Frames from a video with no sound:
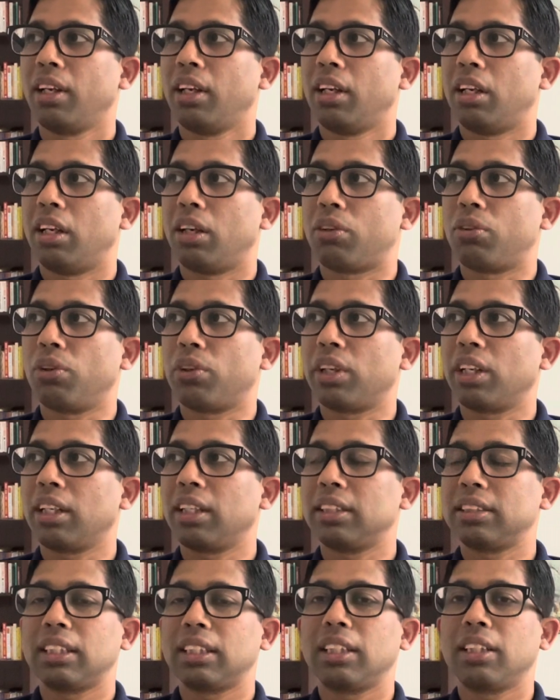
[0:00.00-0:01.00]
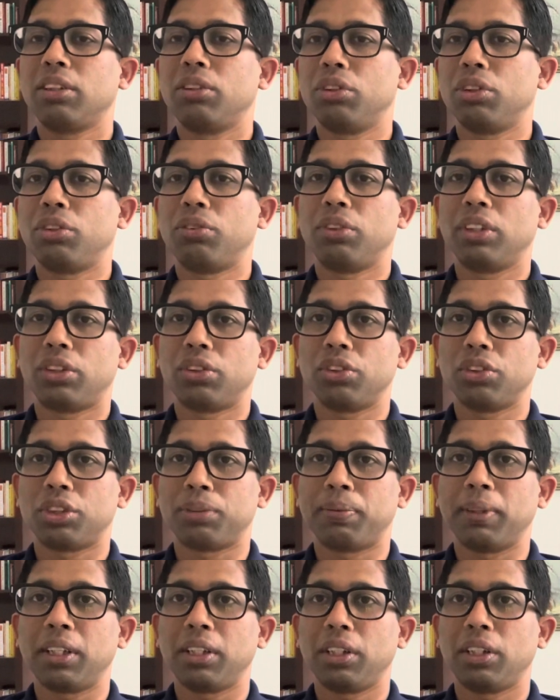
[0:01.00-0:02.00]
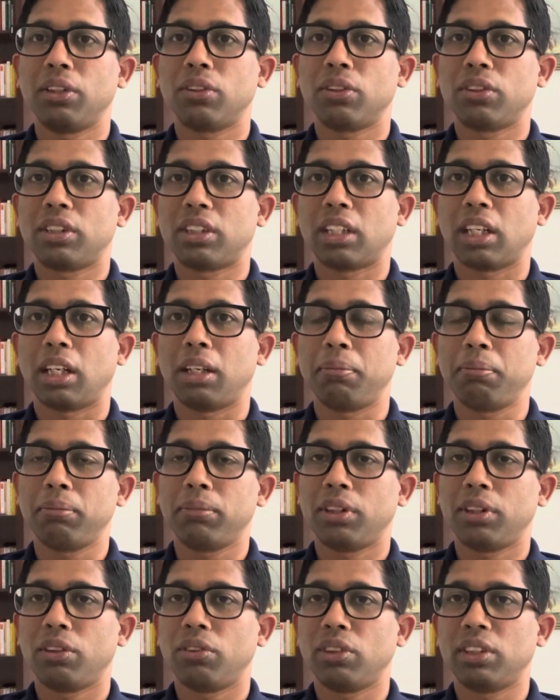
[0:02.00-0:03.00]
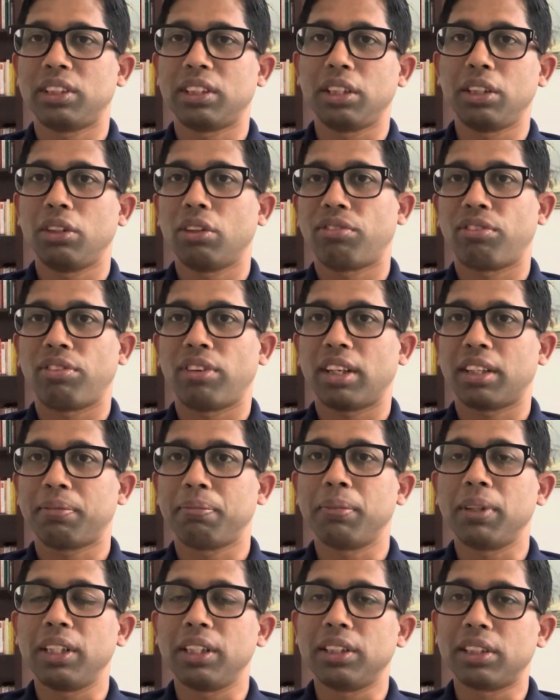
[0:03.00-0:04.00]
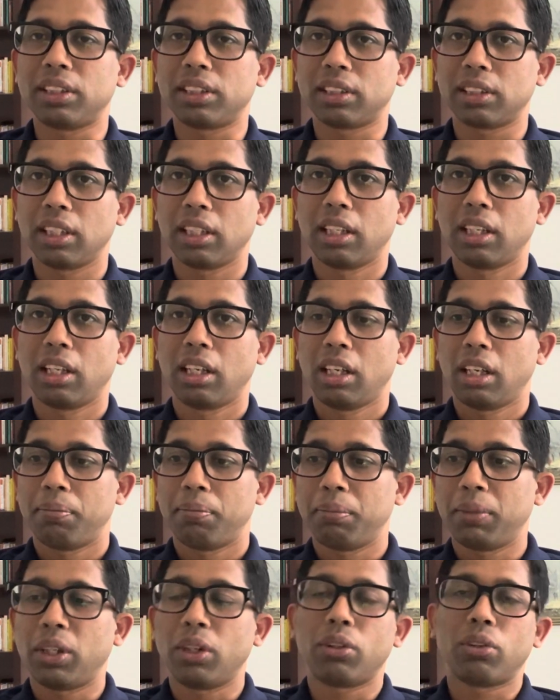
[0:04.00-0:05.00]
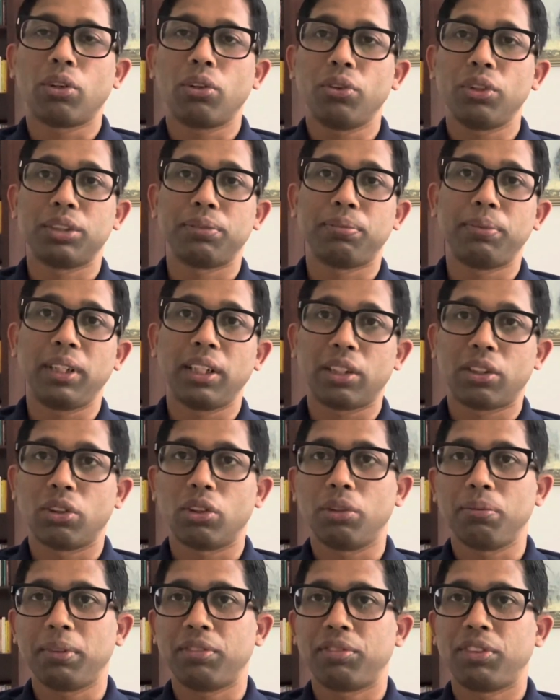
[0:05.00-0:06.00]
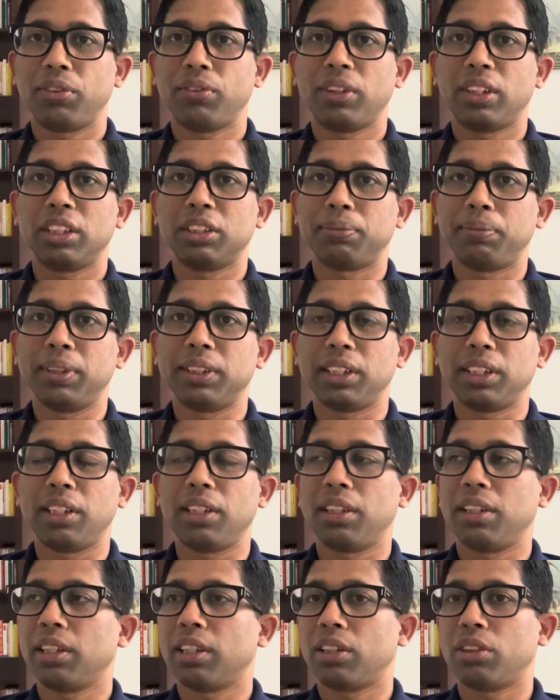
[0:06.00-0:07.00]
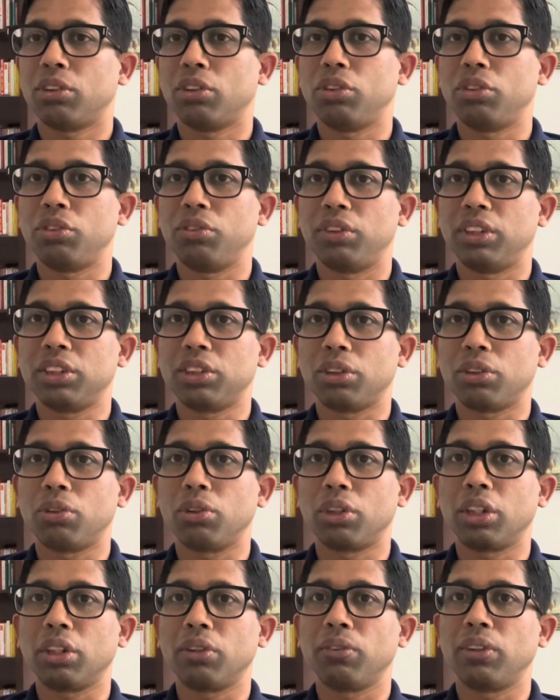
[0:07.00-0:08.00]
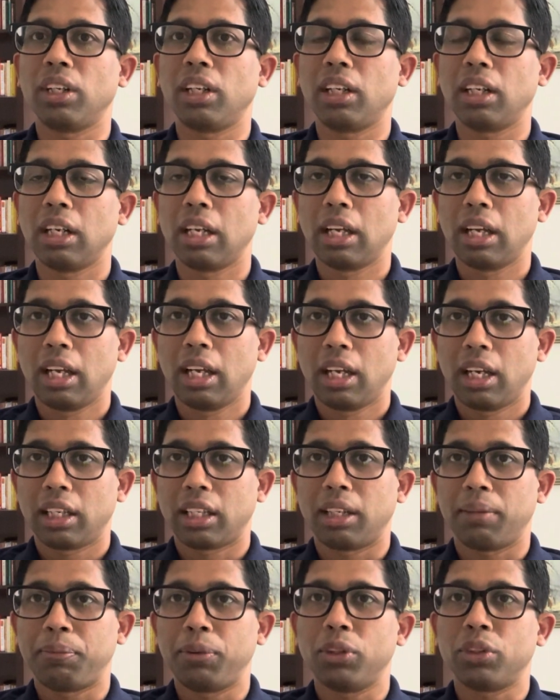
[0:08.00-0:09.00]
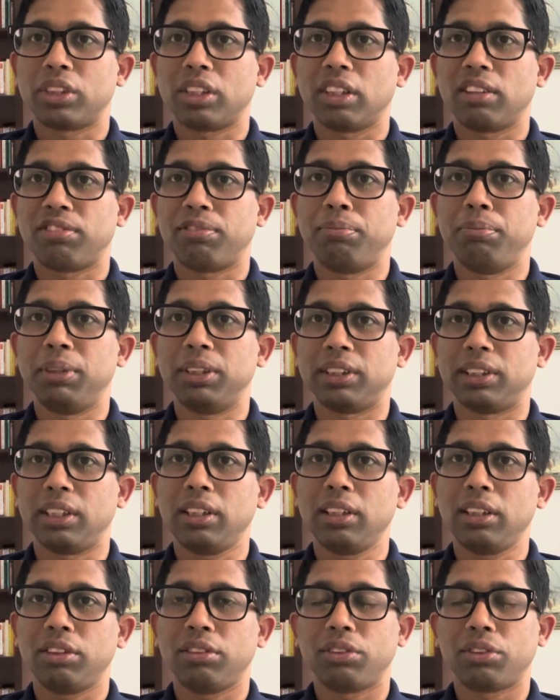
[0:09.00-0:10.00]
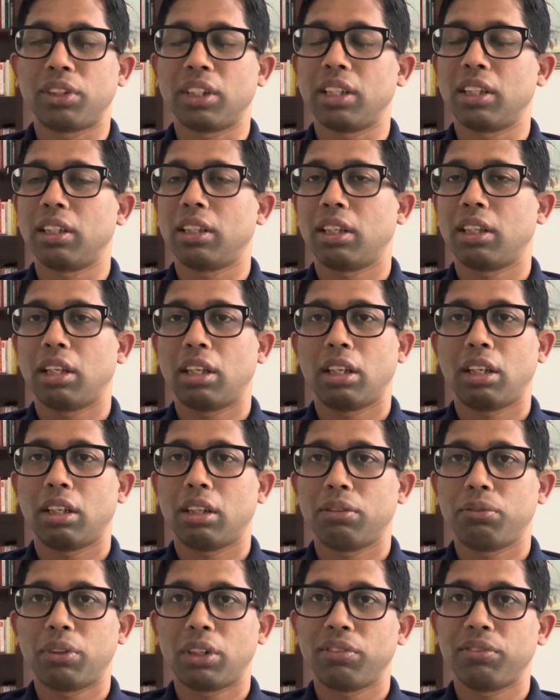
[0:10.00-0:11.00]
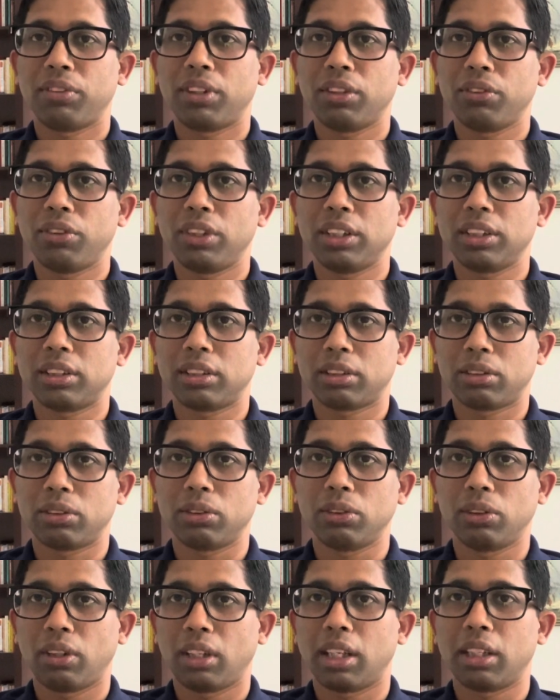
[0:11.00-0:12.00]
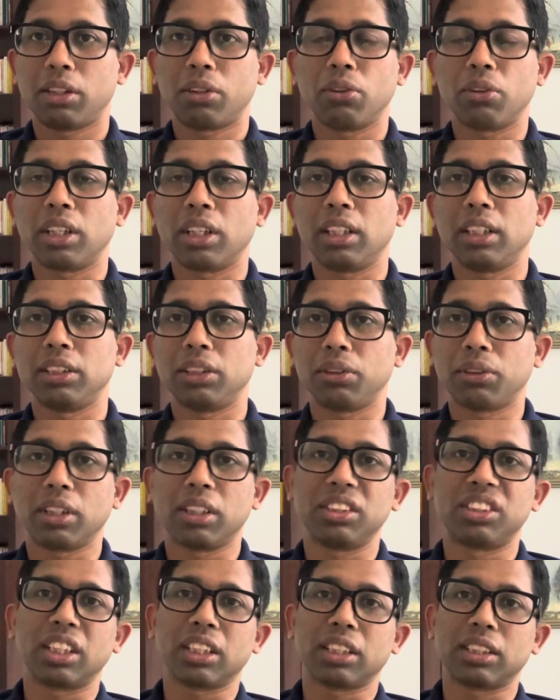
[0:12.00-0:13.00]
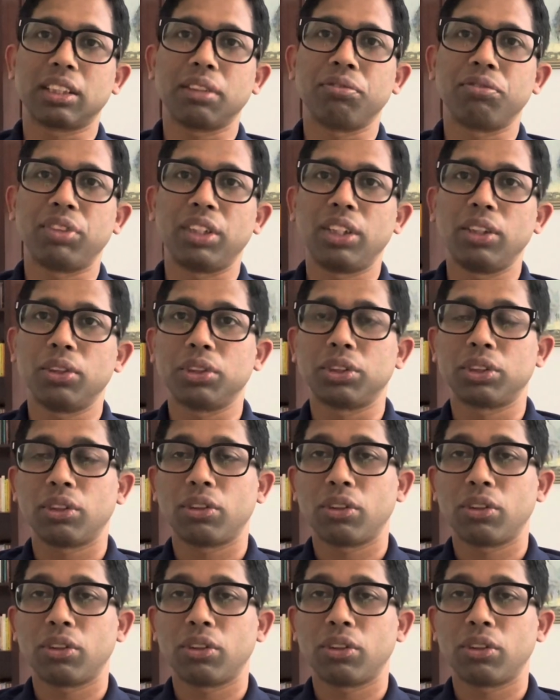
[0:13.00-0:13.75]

Now, cooking is a good way to spend your time. You will see your flatmates may not always be at home. Everyone is busy in their own way. So cooking will keep yourself busy. You can, one of the ways to learn cooking is you can check some videos